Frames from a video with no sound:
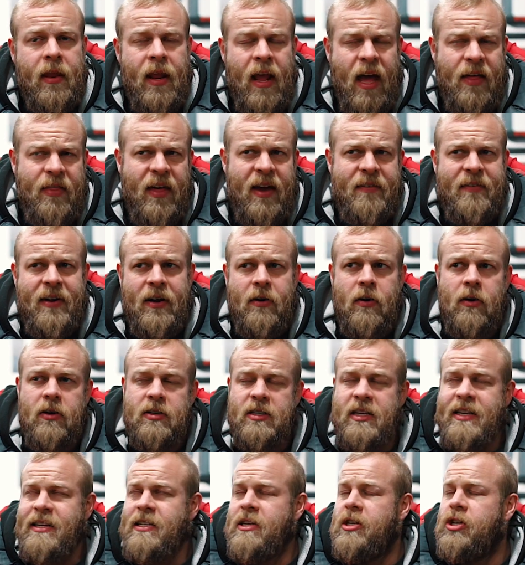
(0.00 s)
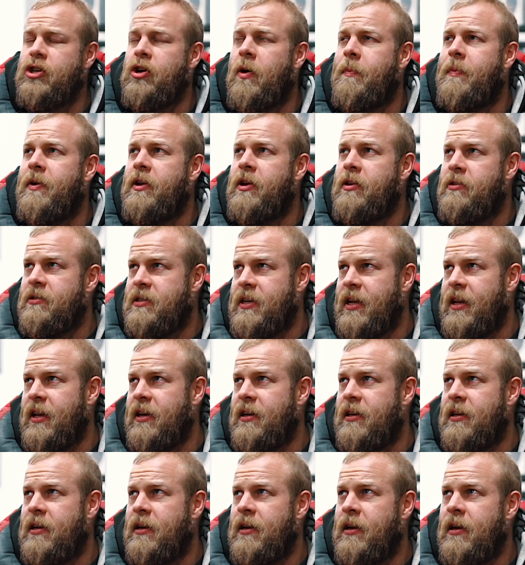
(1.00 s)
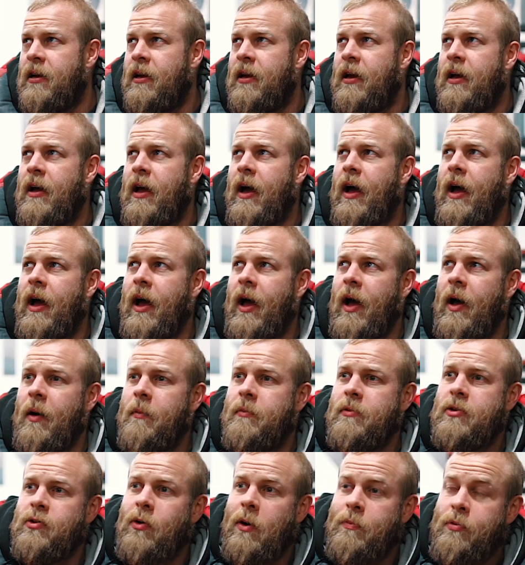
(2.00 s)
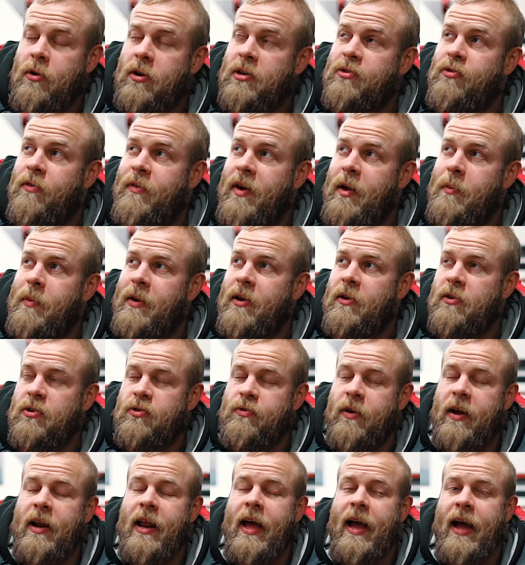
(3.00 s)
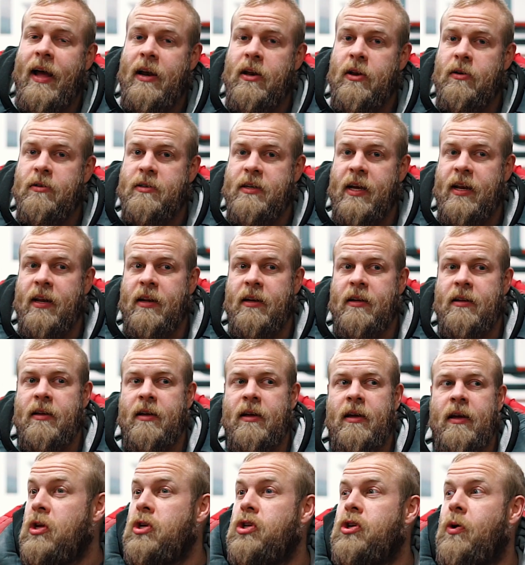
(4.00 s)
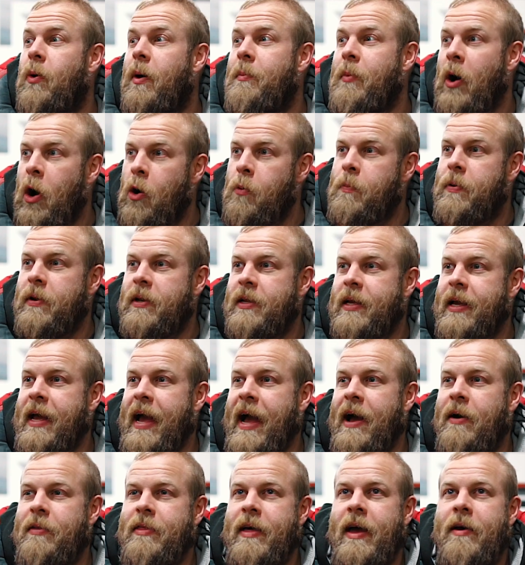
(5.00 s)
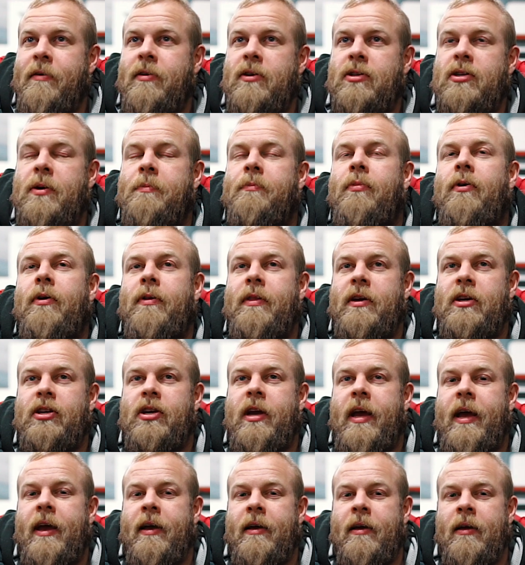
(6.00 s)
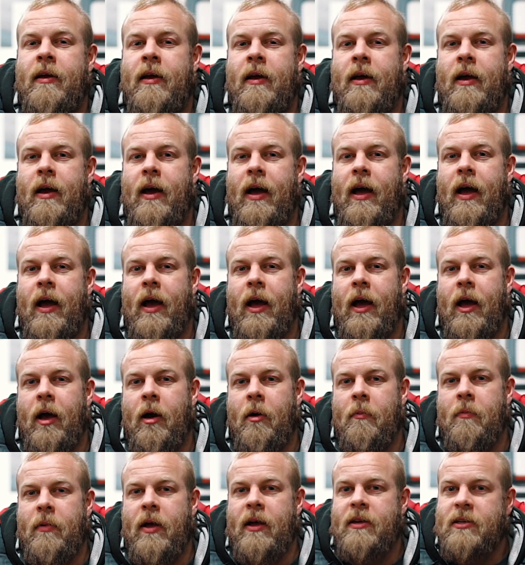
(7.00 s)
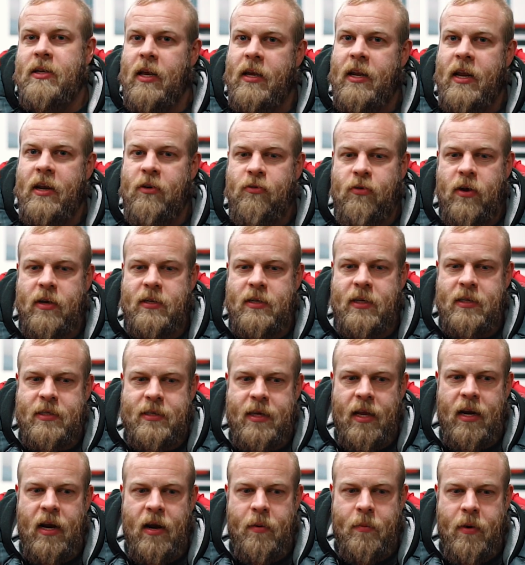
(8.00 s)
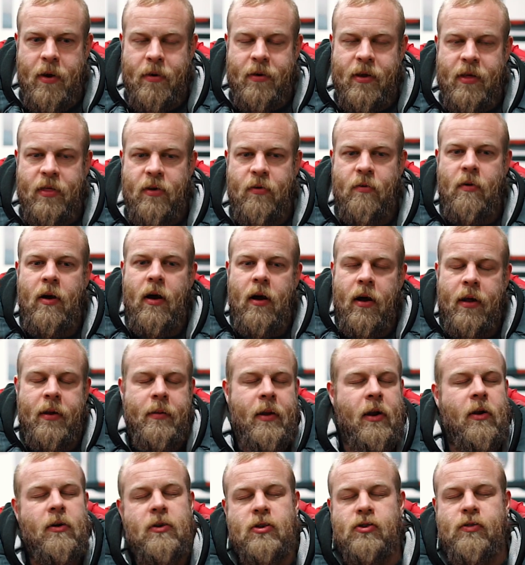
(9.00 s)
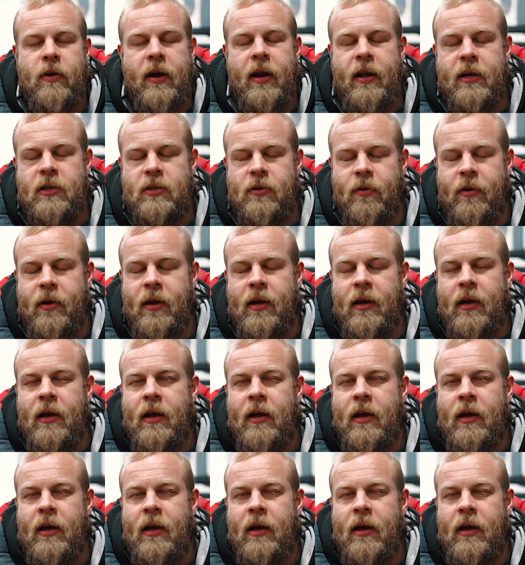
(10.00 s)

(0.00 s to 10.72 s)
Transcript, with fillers: and they've now got a sister shop in New Zealand. Um, so our products are available in Australia and New Zealand. So I'm hoping to get out there at some point this year. Um, it's an interesting scene in America. There are in Australia, sorry.